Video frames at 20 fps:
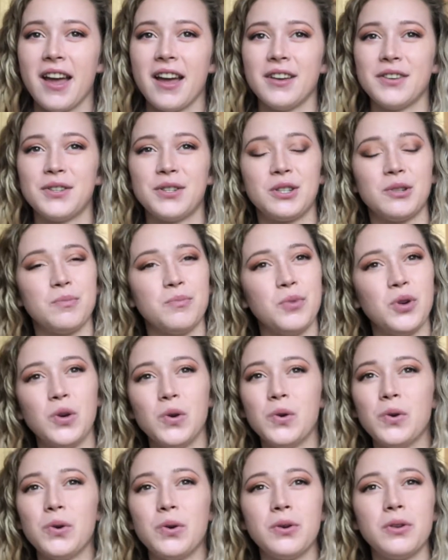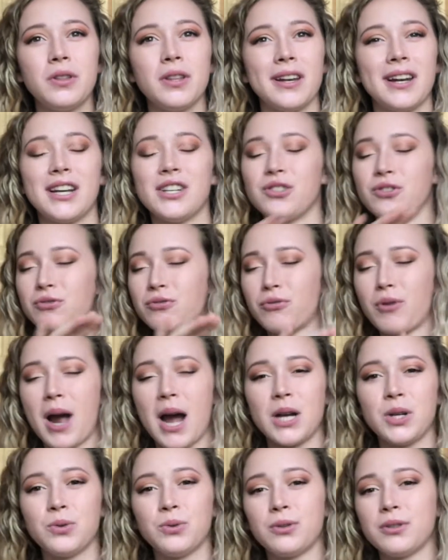smooth, a nice
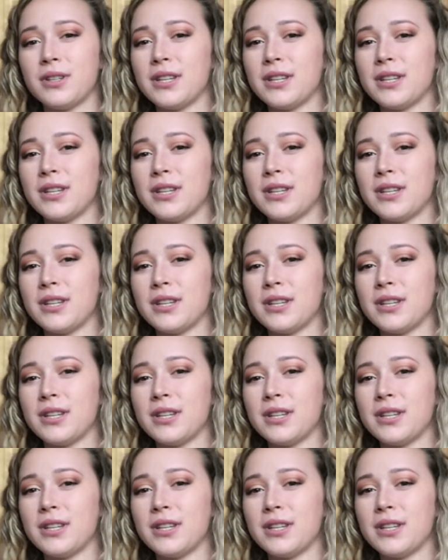gradual